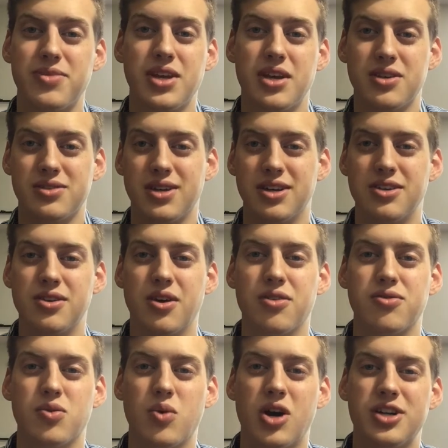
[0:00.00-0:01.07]
So thank you all
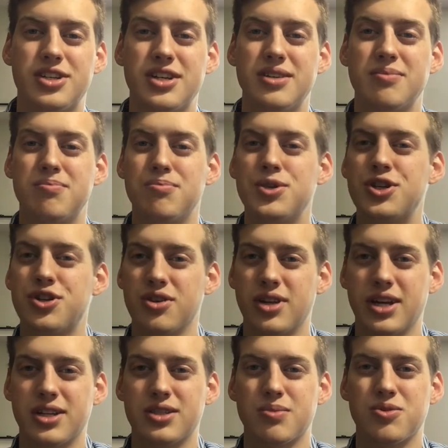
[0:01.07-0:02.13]
for watching. Be sure to
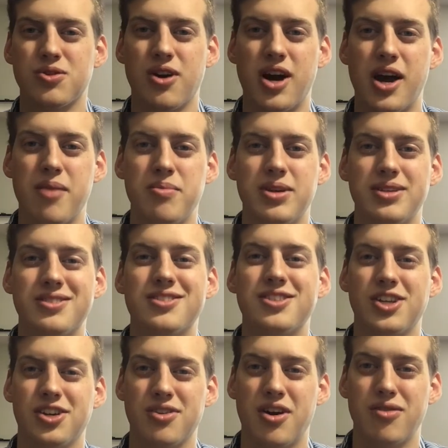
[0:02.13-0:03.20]
like and subscribe.
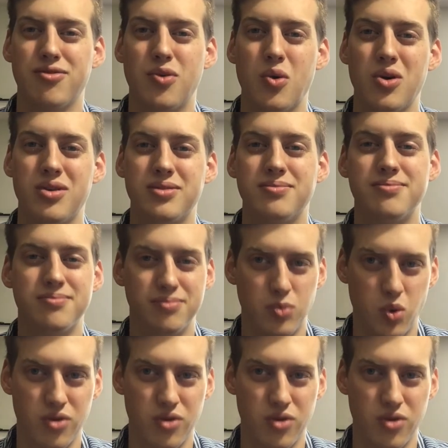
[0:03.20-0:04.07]
Stick around for more